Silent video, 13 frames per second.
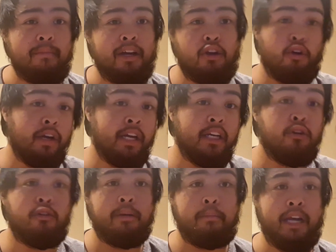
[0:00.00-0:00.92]
Korean
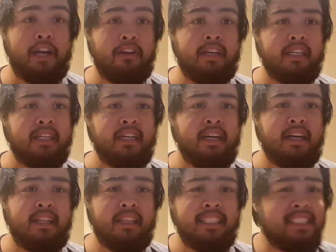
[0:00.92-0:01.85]
or American,
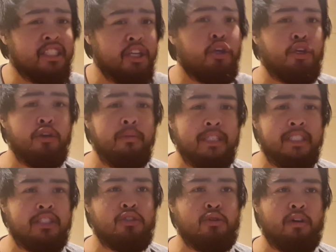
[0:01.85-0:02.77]
this is a human
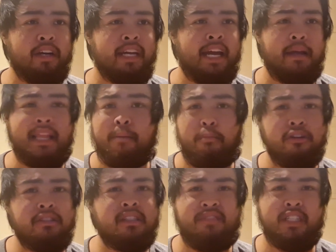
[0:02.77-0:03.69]
story that
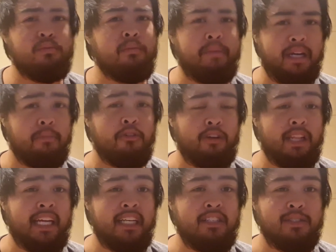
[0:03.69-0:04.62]
most of us will be able to
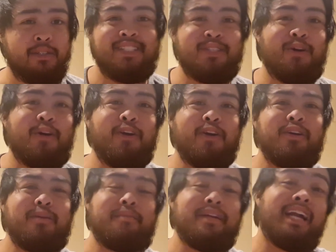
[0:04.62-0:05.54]
relate to.
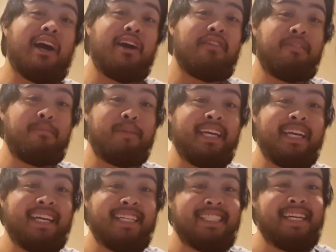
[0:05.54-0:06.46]
So Minari for
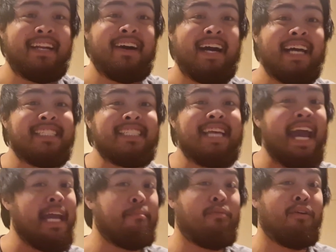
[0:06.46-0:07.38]
me gets a nice
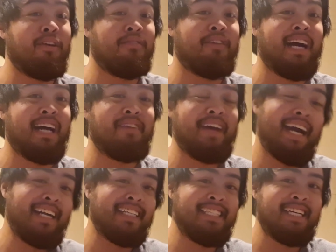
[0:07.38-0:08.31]
8.5
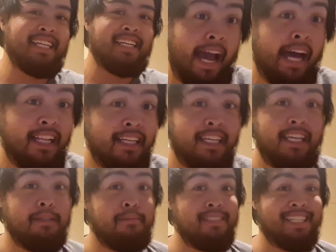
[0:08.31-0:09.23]
out of 10. Alan
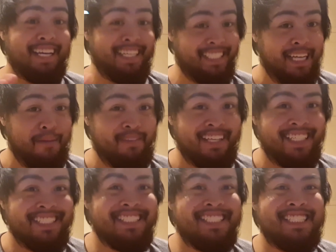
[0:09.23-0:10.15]
Kim's
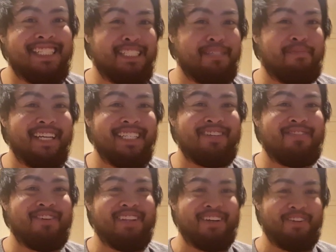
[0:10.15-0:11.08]
acceptance speech
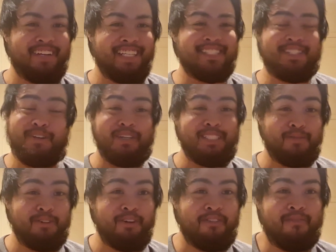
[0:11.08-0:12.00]
for the Critics' Choice
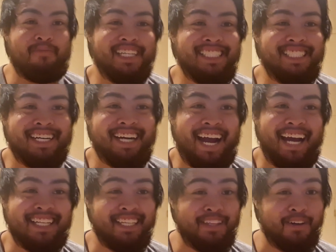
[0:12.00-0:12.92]
Award for Best Young
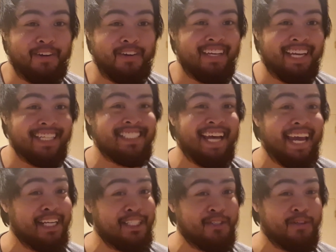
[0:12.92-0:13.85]
Actor though gets
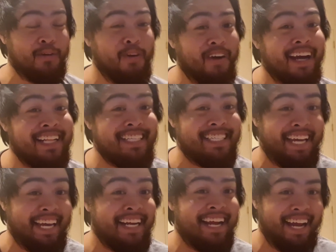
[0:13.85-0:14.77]
a strong
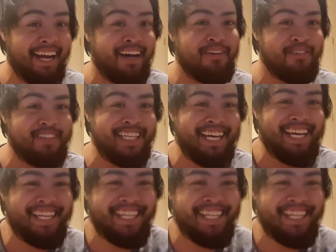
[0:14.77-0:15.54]
10 out of 10.